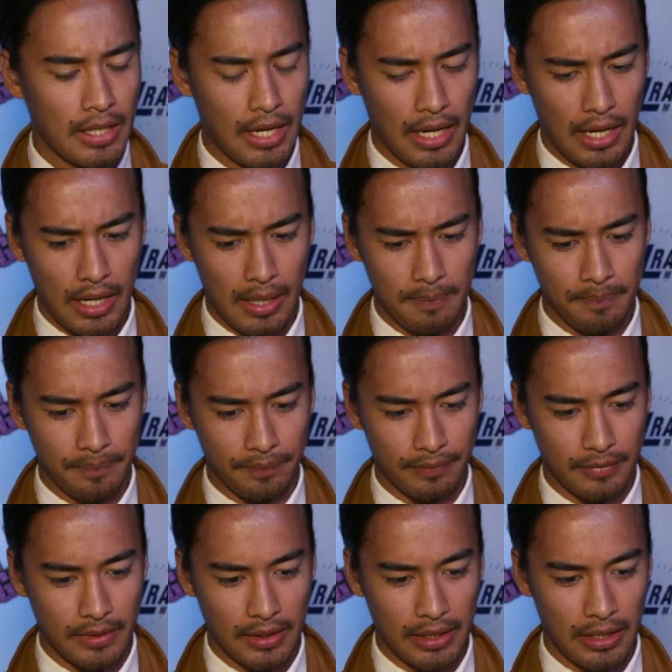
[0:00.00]
Um,
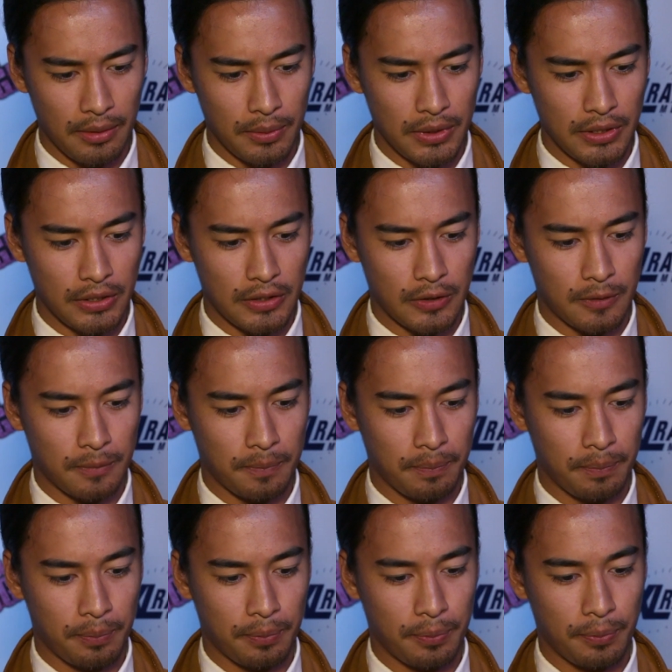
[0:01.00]
it was
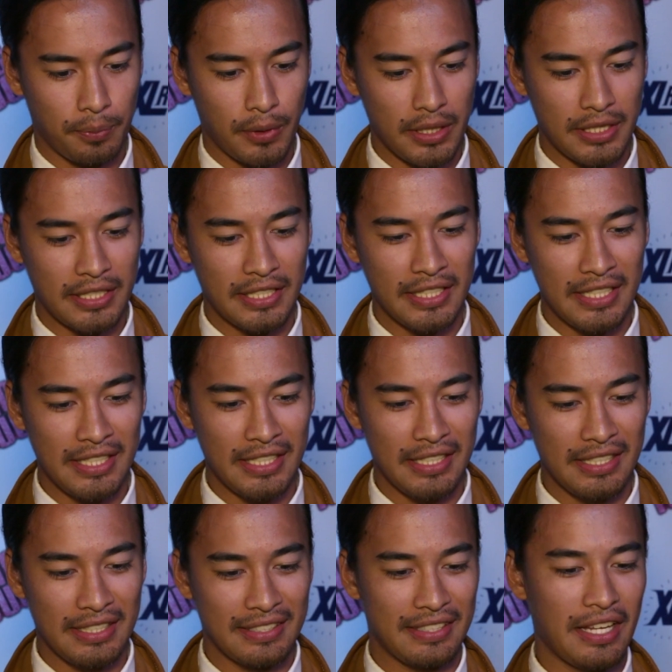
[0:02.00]

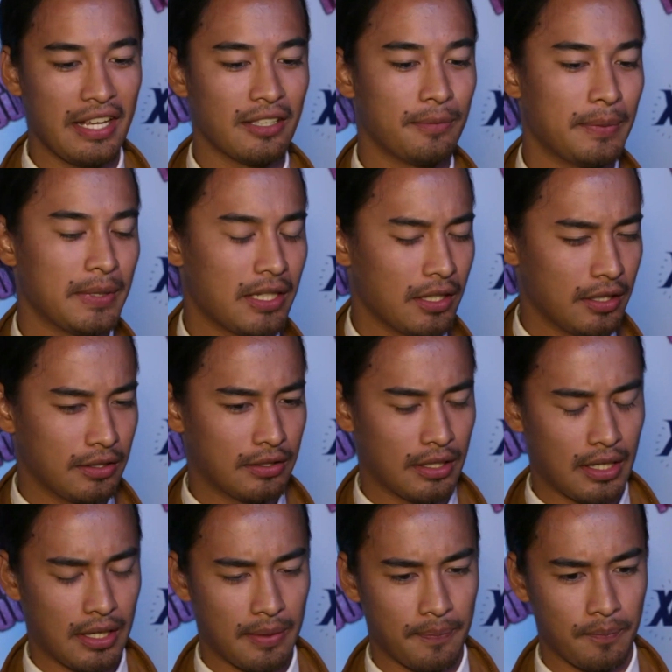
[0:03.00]
pretty intense because
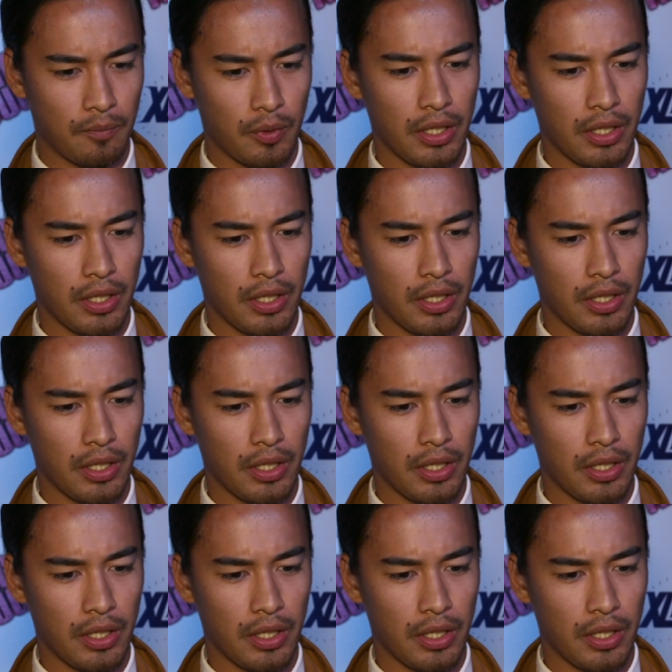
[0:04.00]
um,